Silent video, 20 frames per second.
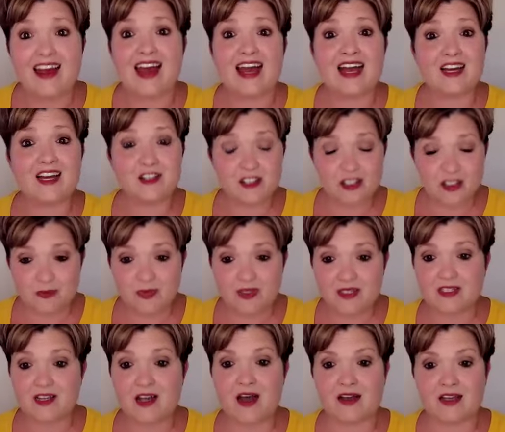as you've
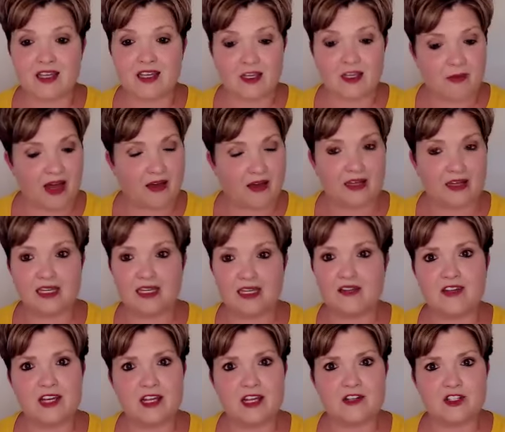been talking about it,
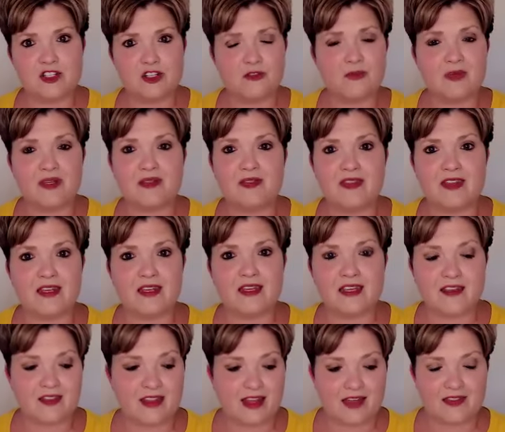even as you've been
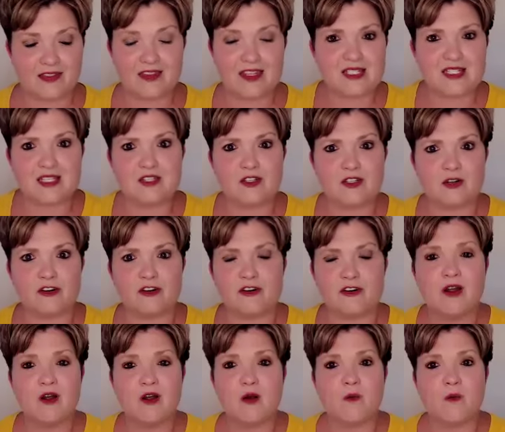thinking that this is
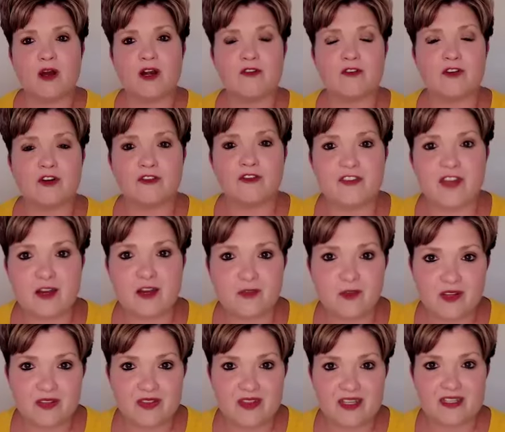her one of her
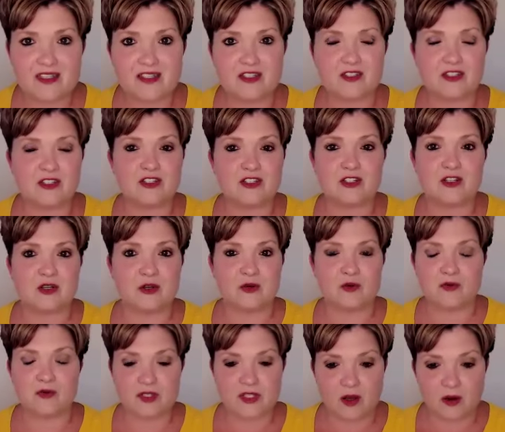favorite things to
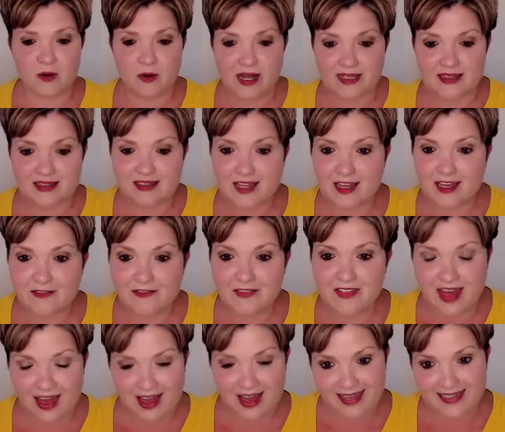do. So I love
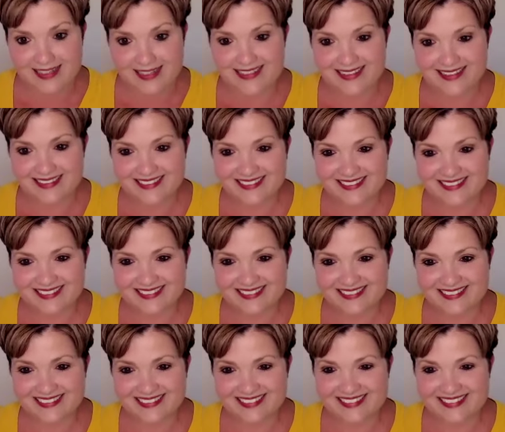that.
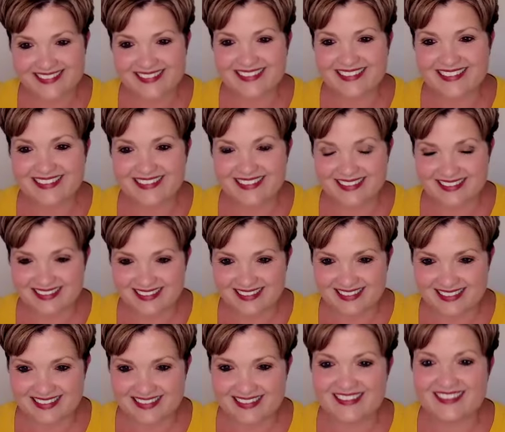Jill's three times
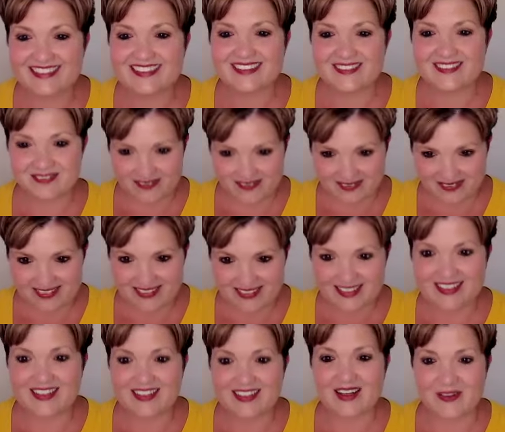since talking to
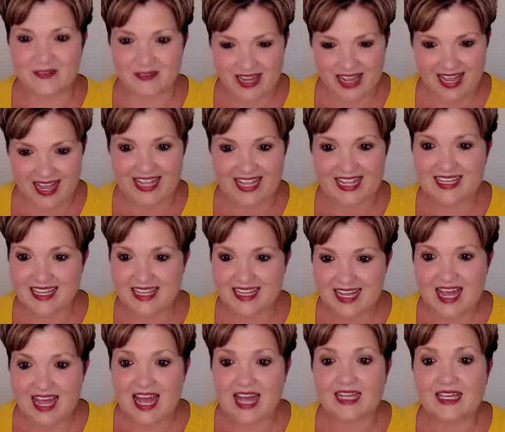you. Okay. Thank you,
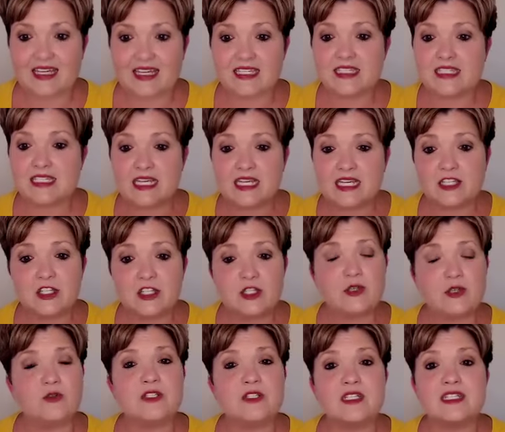Shelly, And
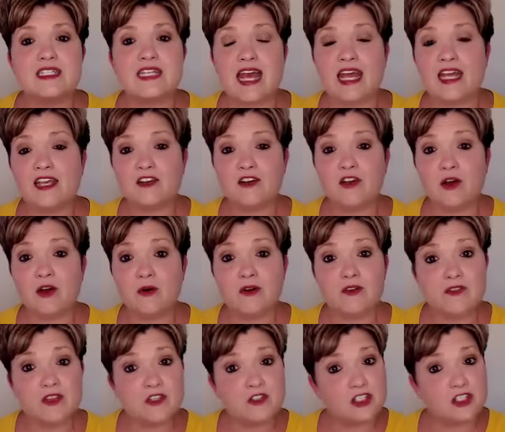continue to take note
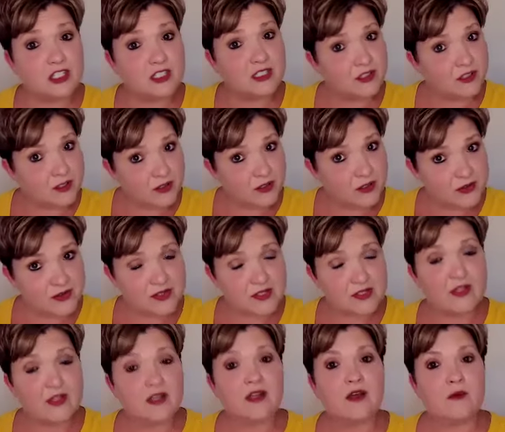of the
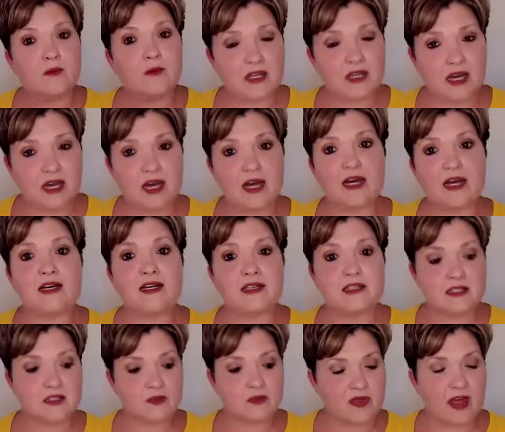chills
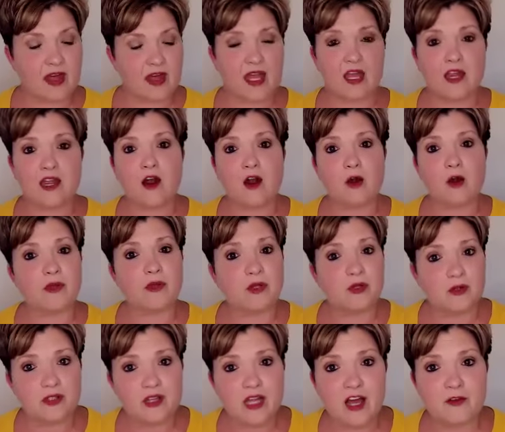because they are
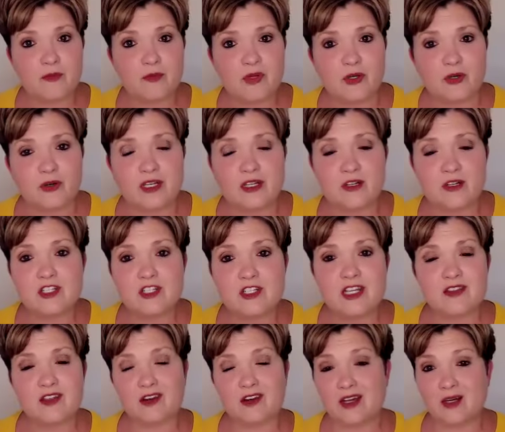pure love, pure
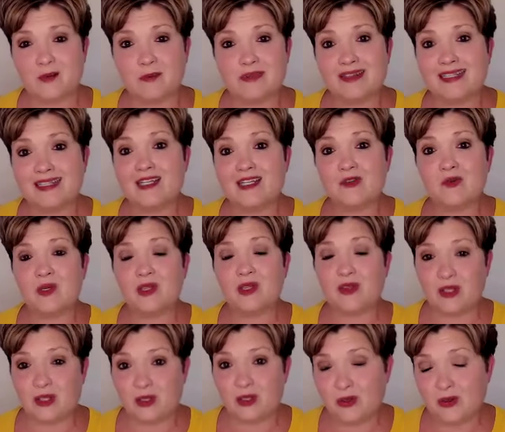energy. They're going to blend with
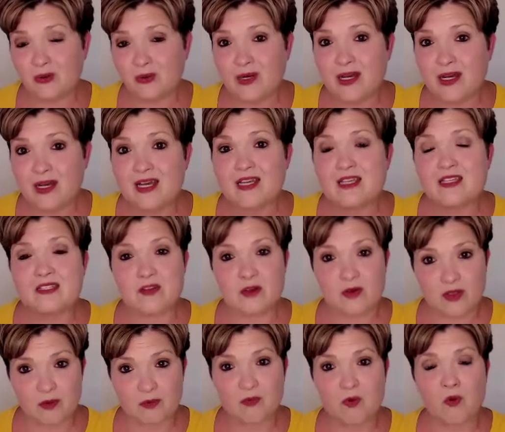you. So
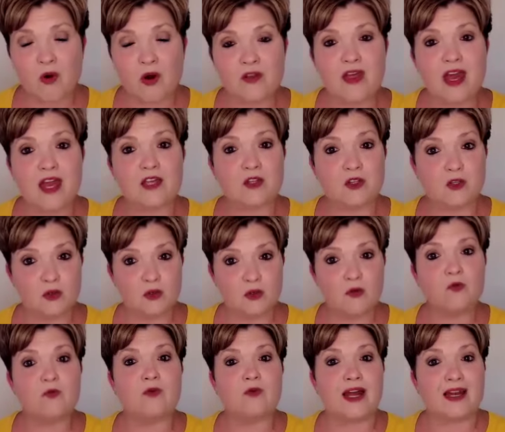the more that
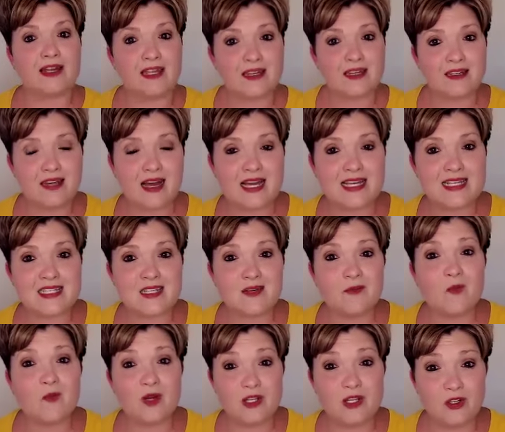you recognize
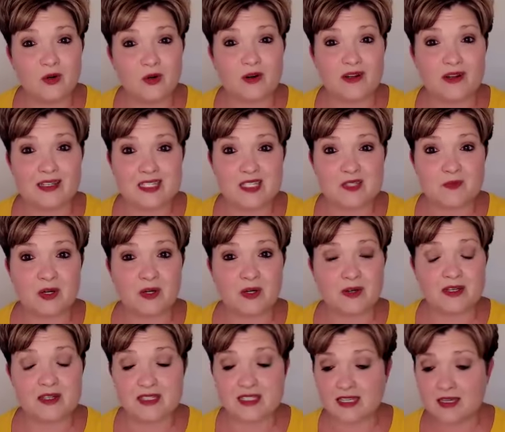them when you're
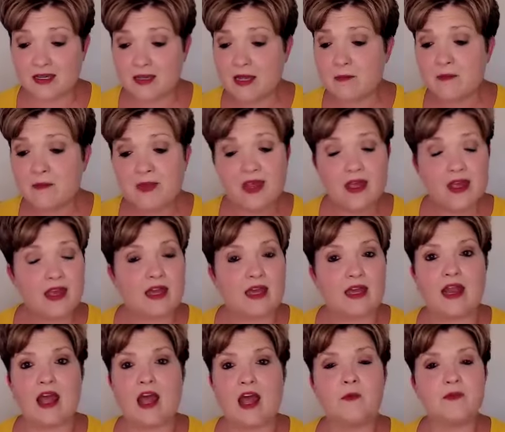experiencing them,
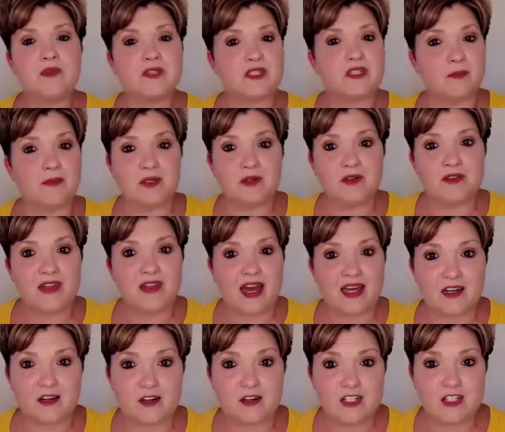it helps to build
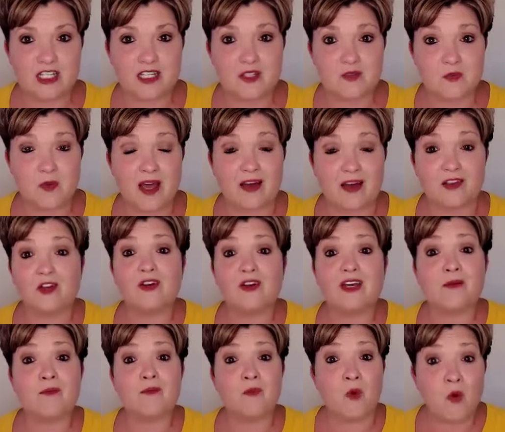that energy as well. You'll
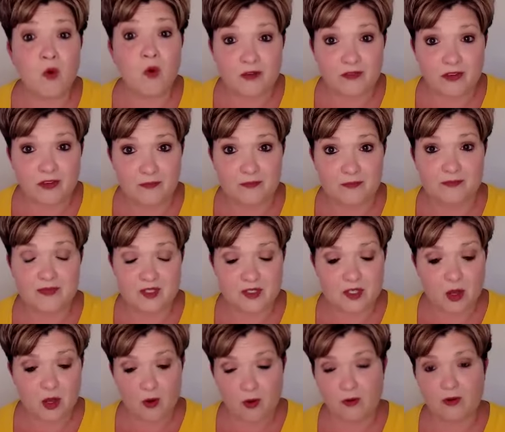get more of them.
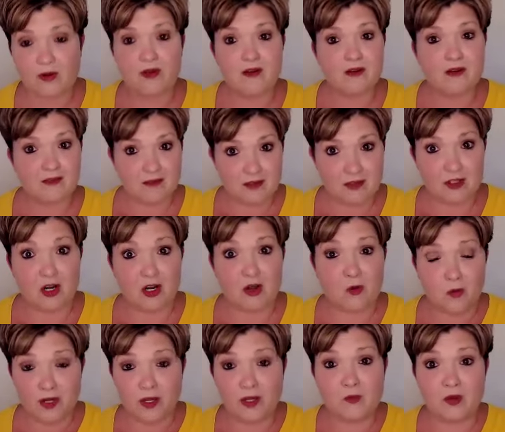So you know
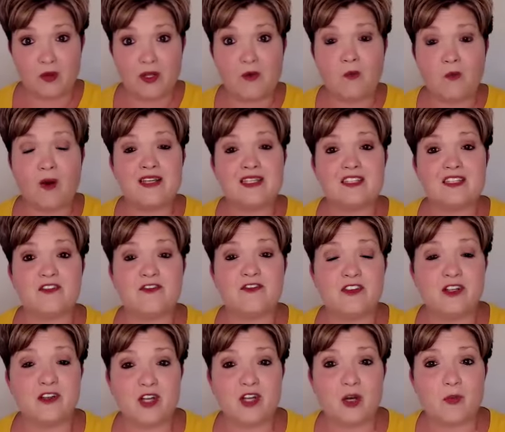we we want to
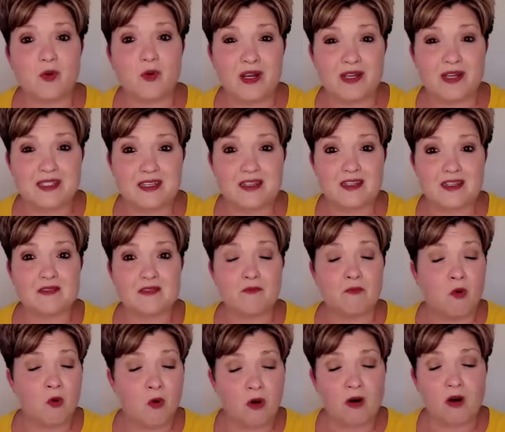feel their presence
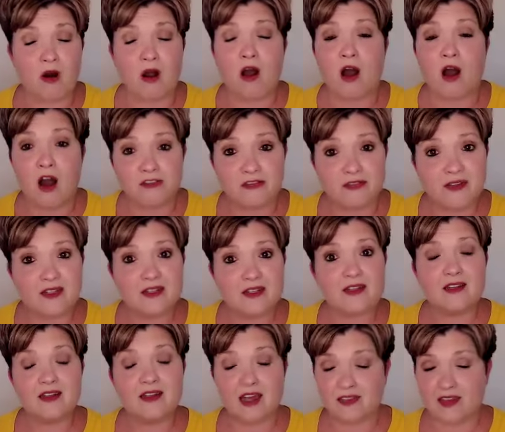more
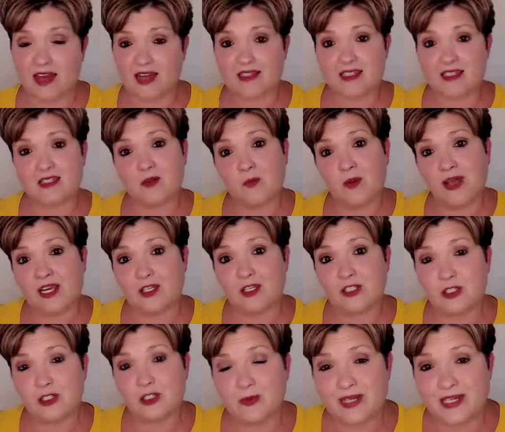often and that's the way to
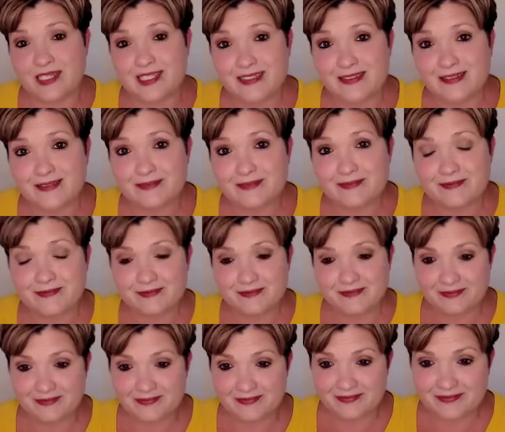do it
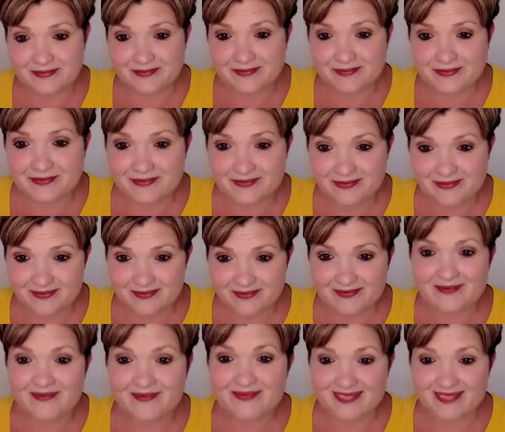thank you shelly thank